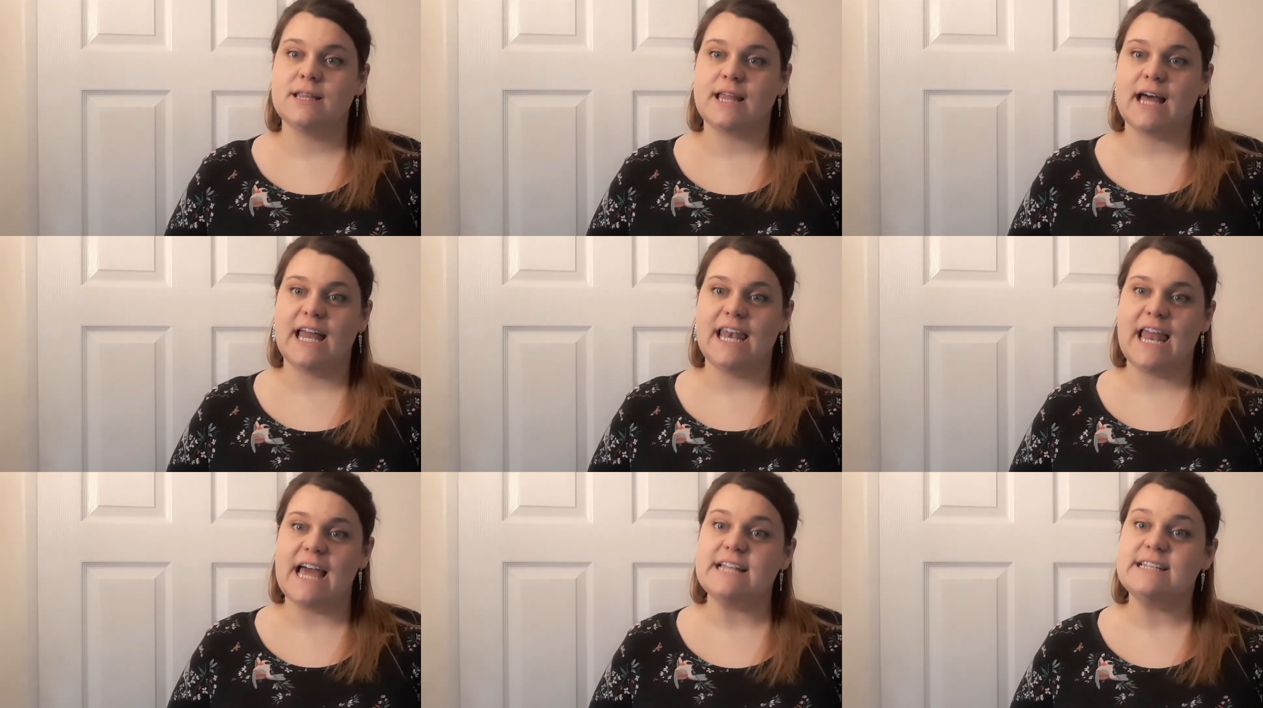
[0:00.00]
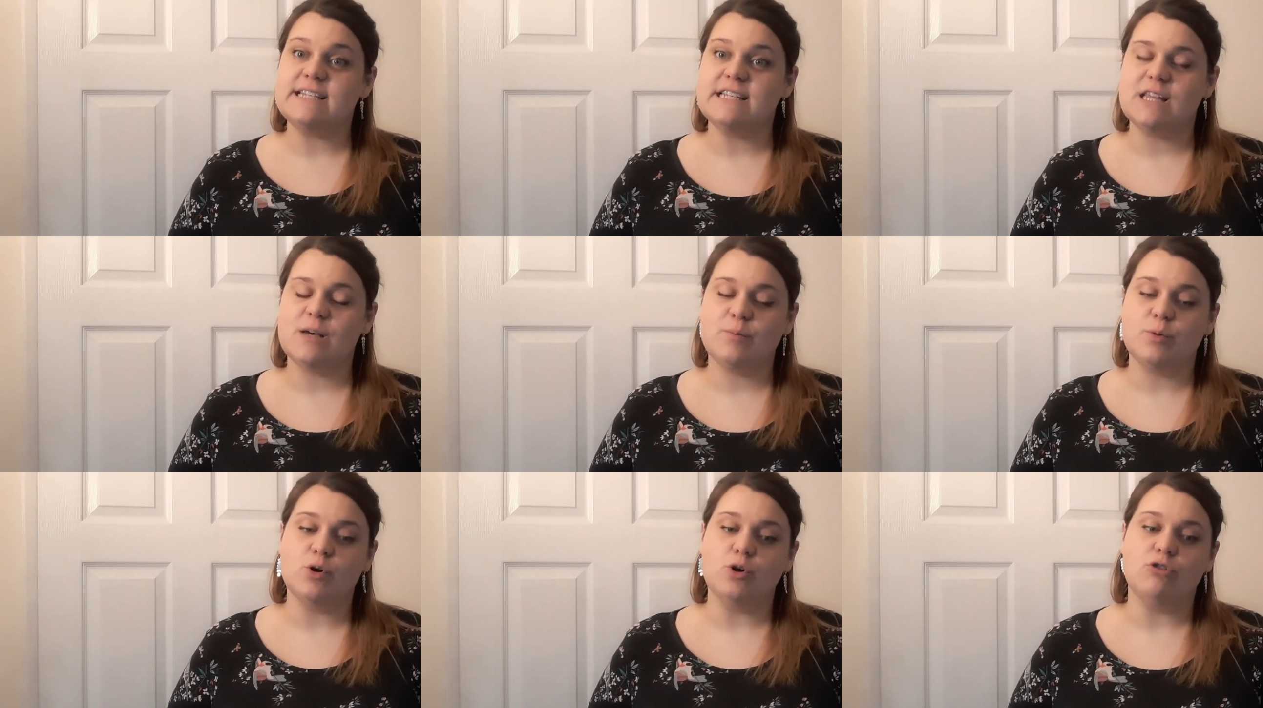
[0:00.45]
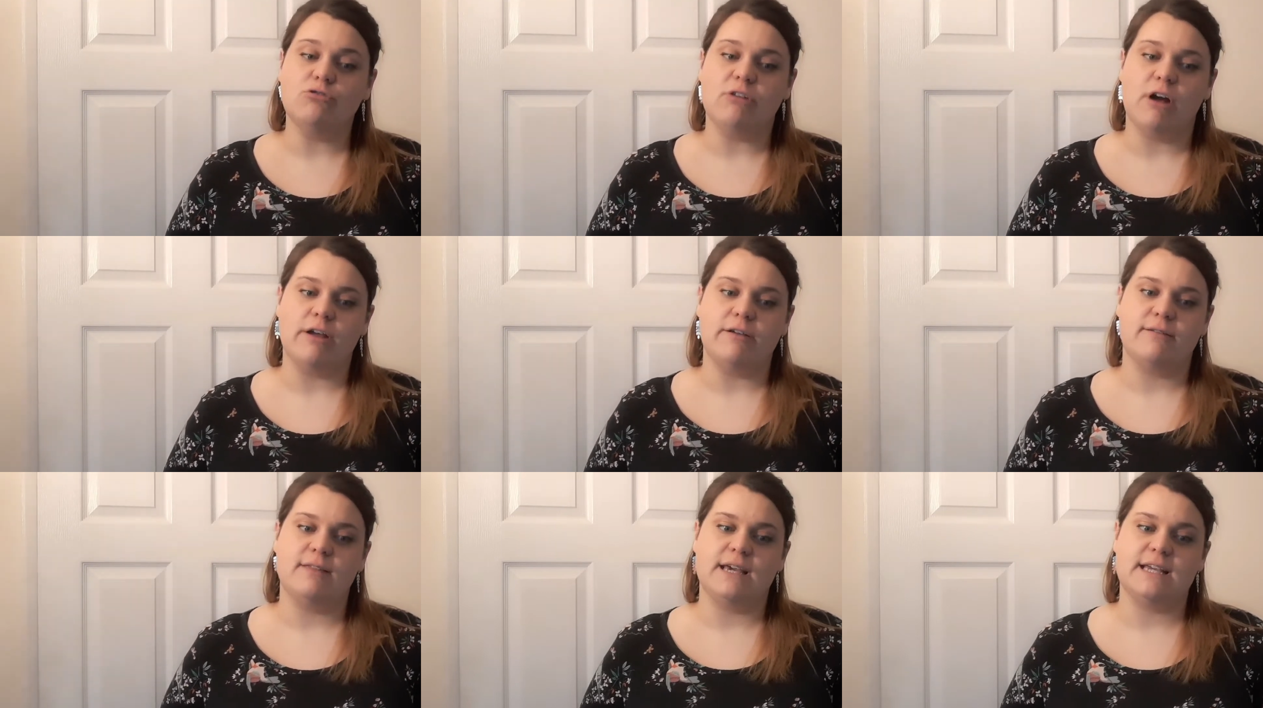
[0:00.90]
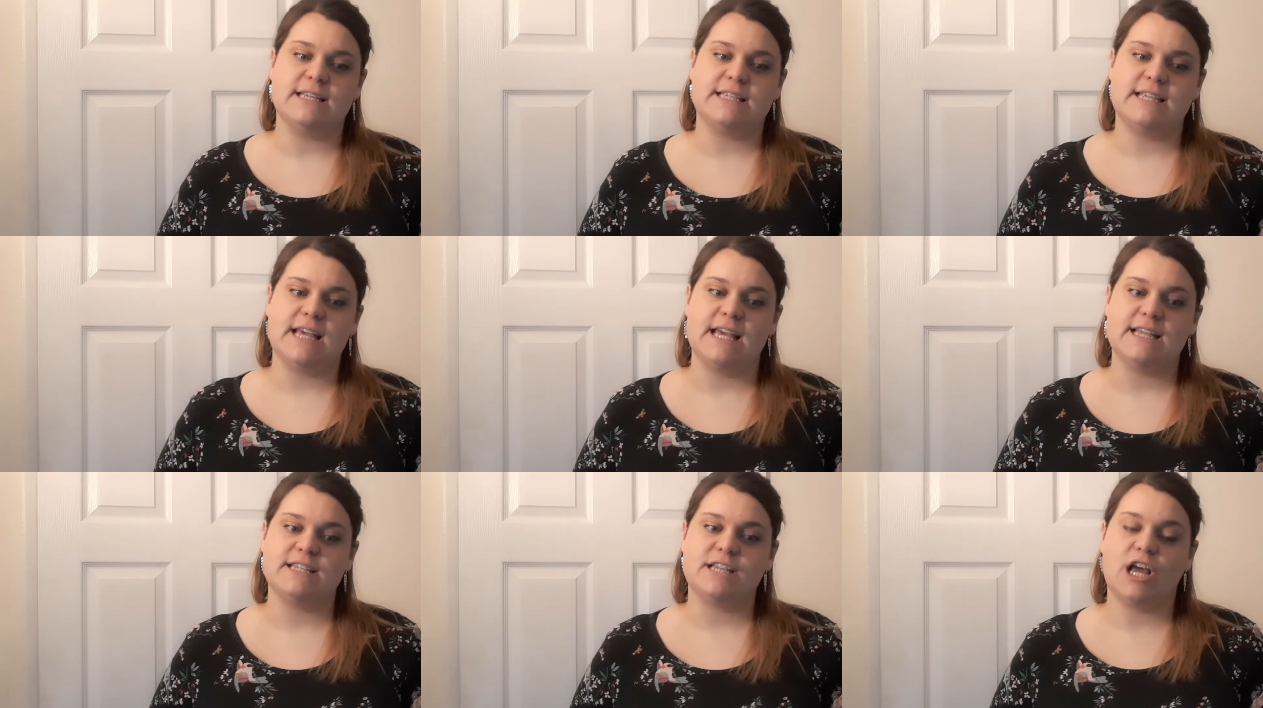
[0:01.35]
that letter that Paul wrote that
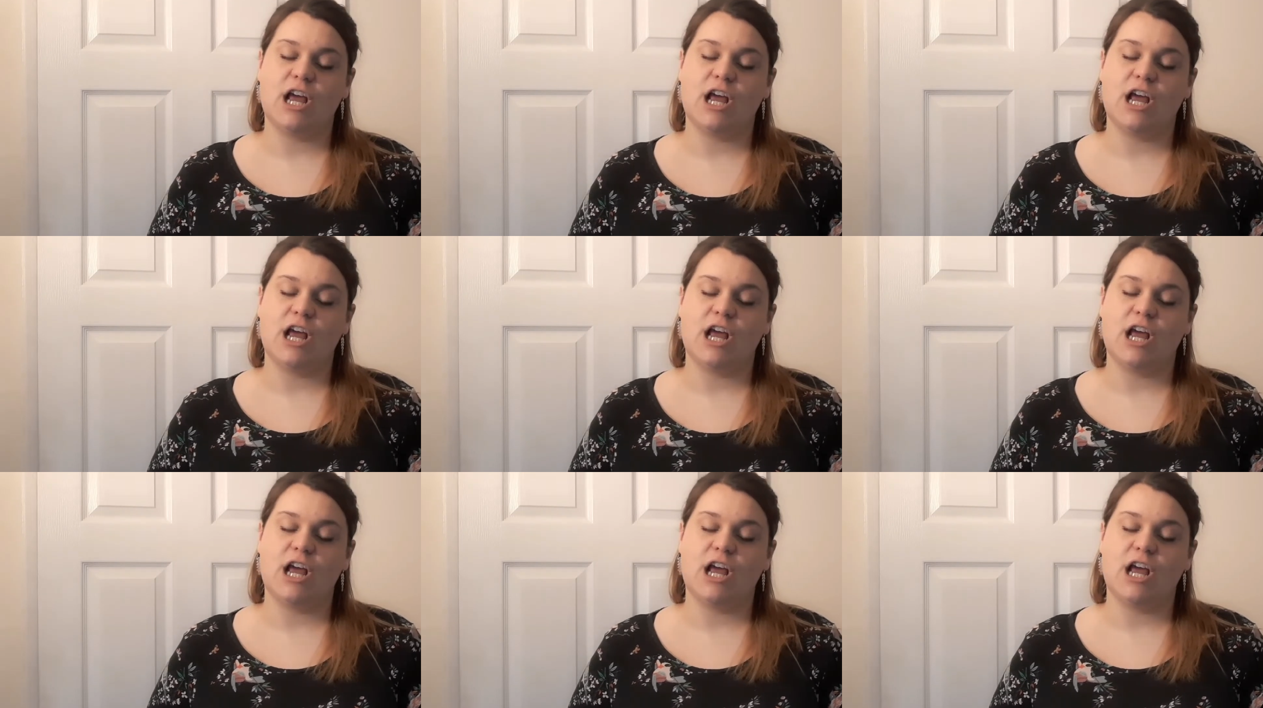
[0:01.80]
says,